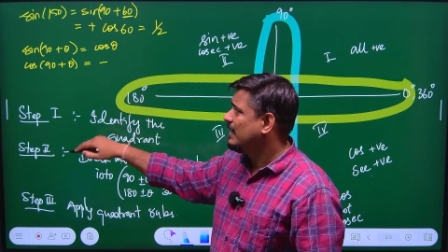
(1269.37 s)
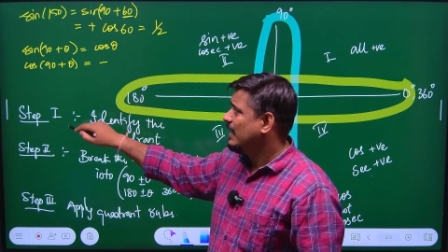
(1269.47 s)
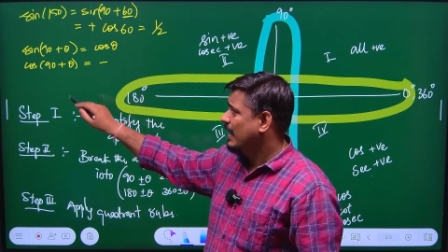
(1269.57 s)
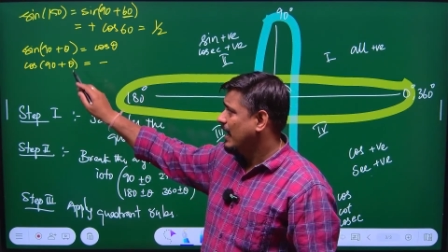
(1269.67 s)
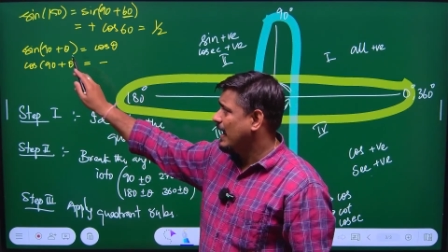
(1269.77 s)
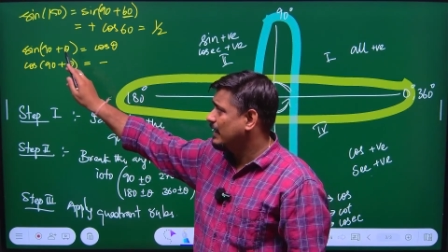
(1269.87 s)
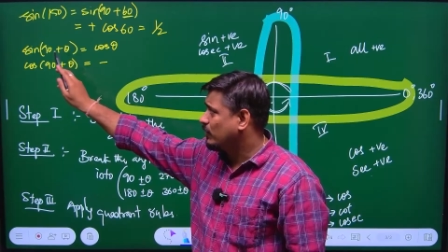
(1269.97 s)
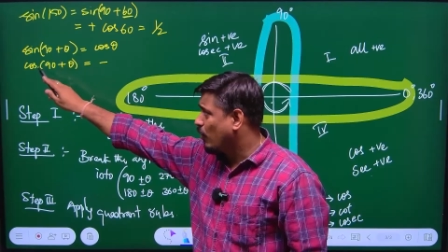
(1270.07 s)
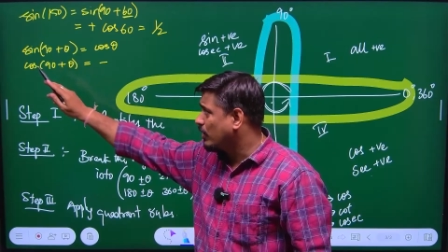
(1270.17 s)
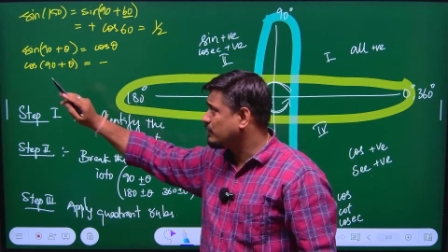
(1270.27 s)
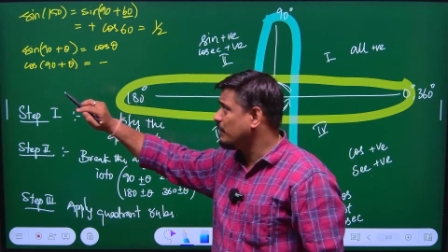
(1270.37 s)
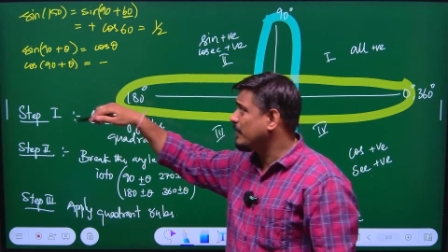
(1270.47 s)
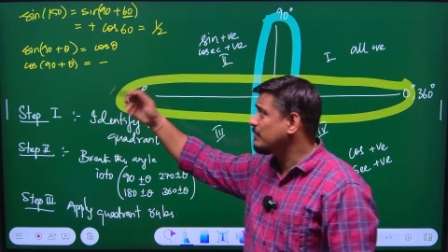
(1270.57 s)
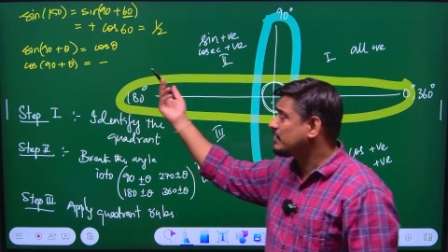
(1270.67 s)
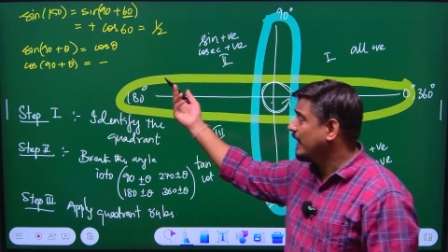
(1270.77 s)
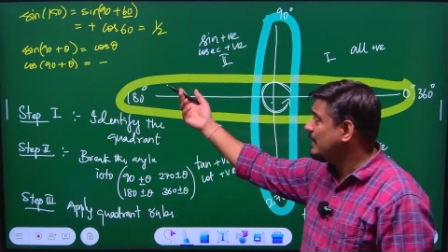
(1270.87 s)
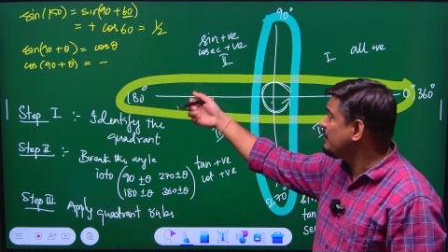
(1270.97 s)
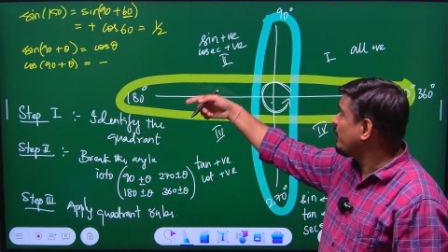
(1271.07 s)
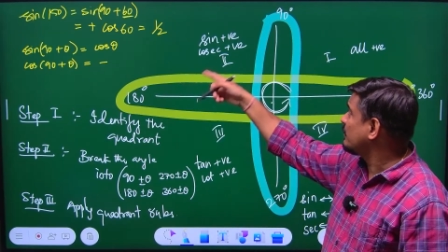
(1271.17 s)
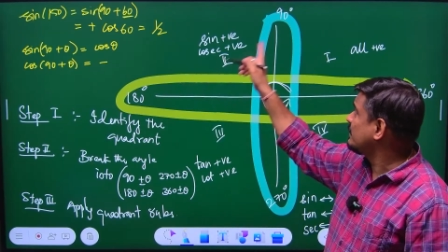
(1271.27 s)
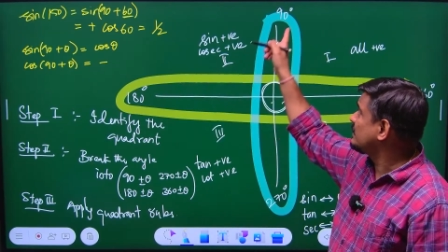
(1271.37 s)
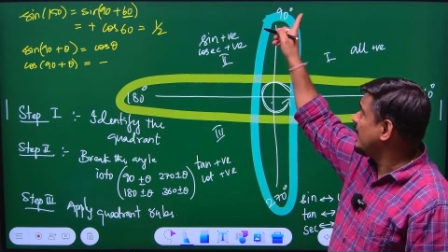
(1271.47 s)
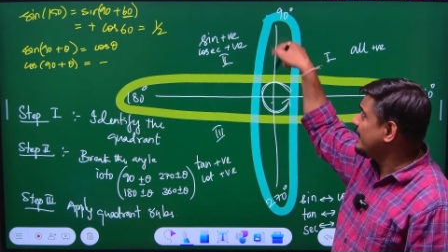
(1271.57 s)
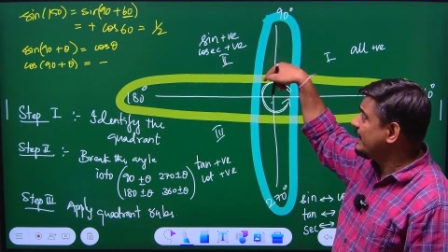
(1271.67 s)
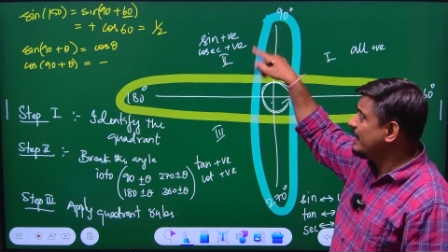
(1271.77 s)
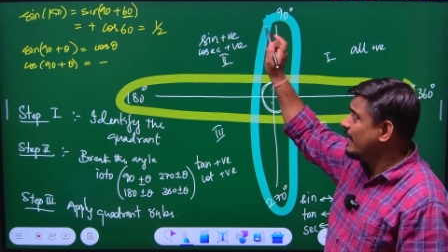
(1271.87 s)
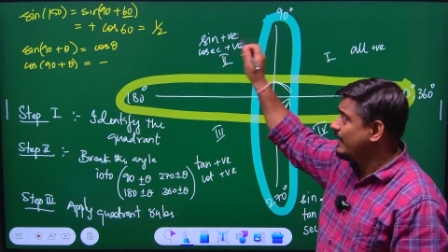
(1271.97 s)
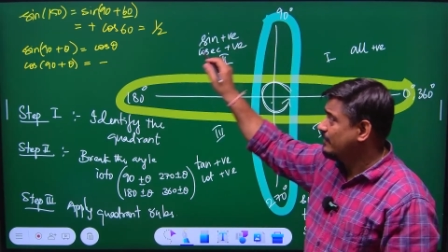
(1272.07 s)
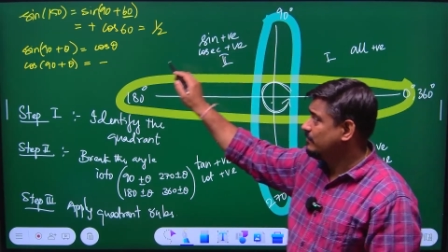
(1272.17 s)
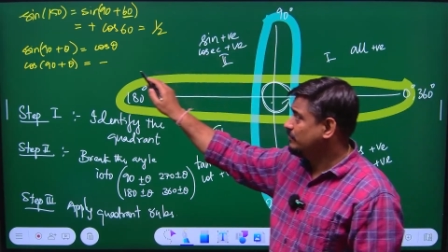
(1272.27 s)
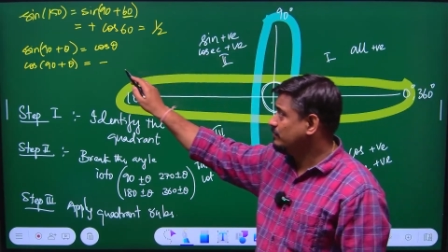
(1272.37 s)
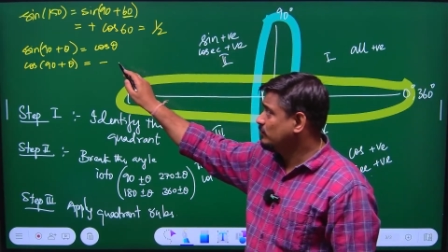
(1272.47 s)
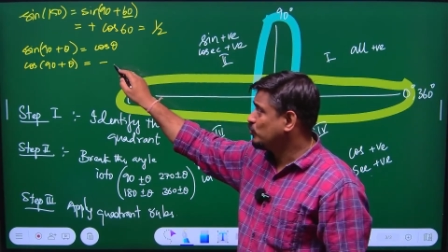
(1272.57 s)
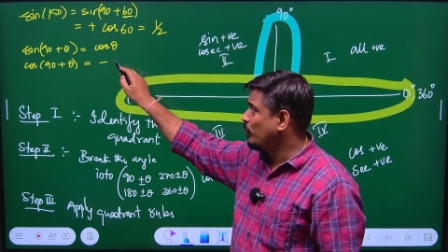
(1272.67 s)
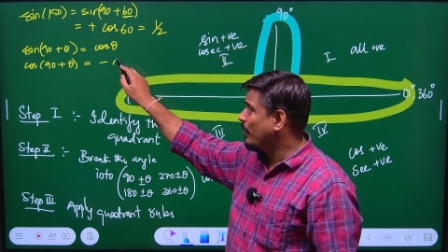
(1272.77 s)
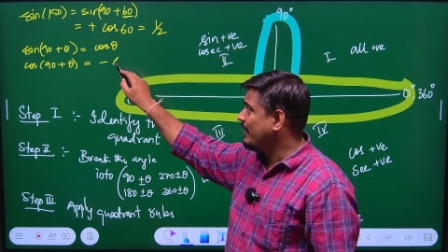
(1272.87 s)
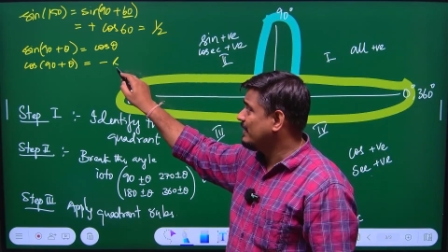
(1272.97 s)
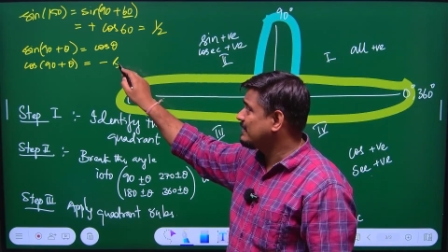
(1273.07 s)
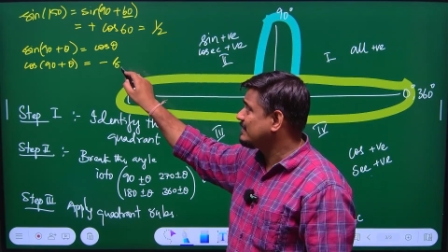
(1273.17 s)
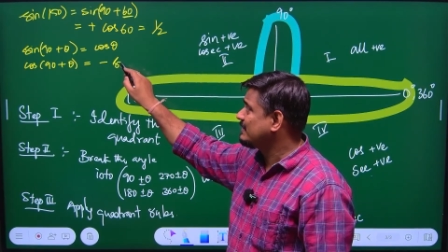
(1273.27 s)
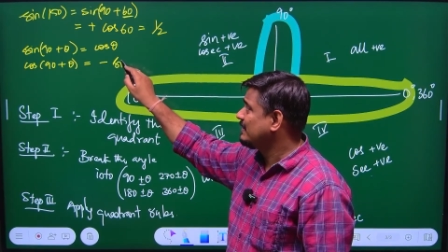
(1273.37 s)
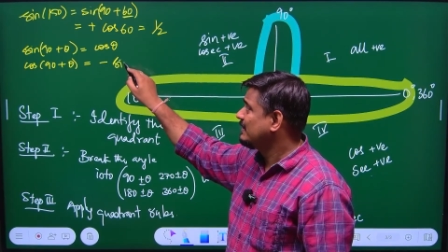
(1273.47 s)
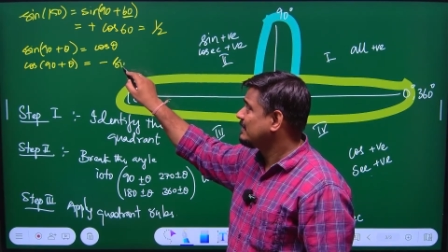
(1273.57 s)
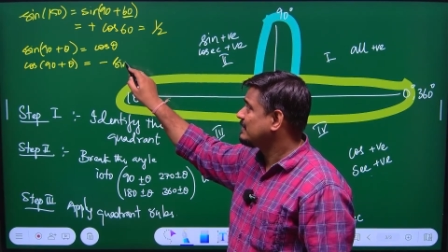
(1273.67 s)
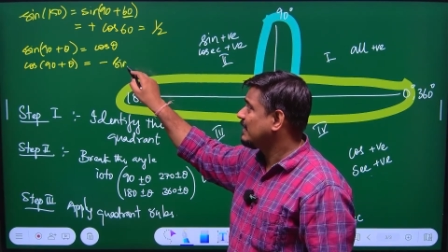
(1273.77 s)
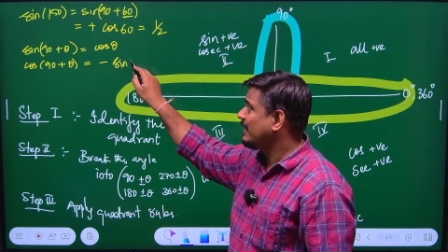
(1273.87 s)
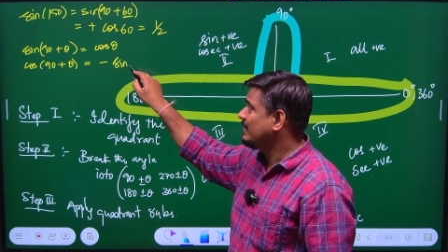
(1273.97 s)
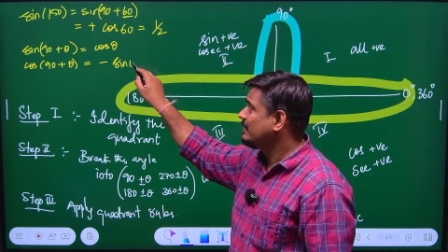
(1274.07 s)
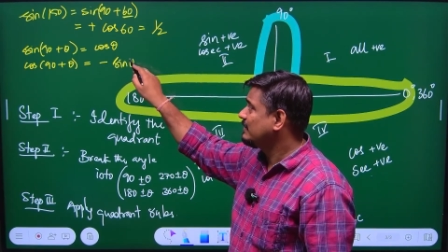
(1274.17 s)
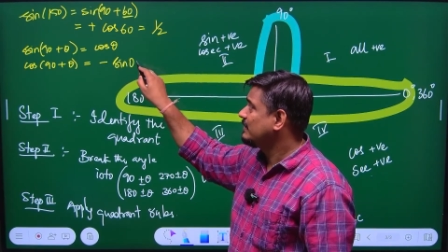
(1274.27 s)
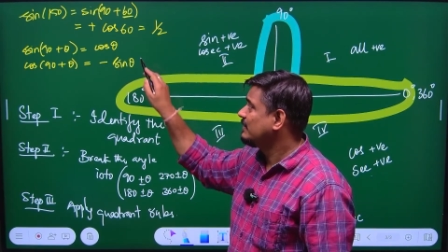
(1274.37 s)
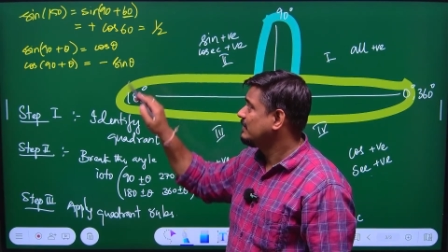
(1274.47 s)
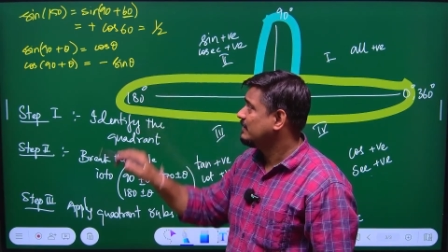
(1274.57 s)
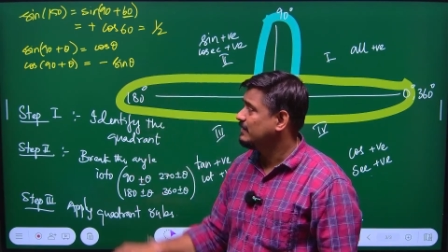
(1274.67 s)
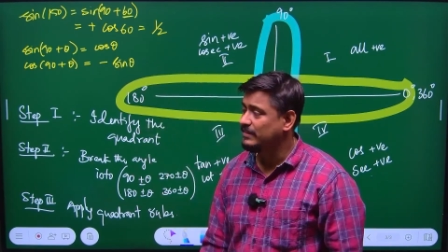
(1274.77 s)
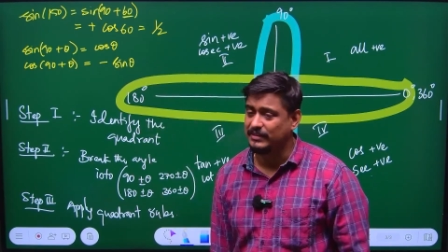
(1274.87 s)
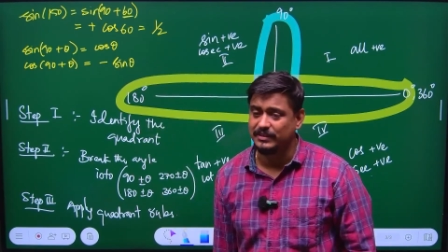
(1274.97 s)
And cos will become sine because it is 90 degree line. So minus sine theta.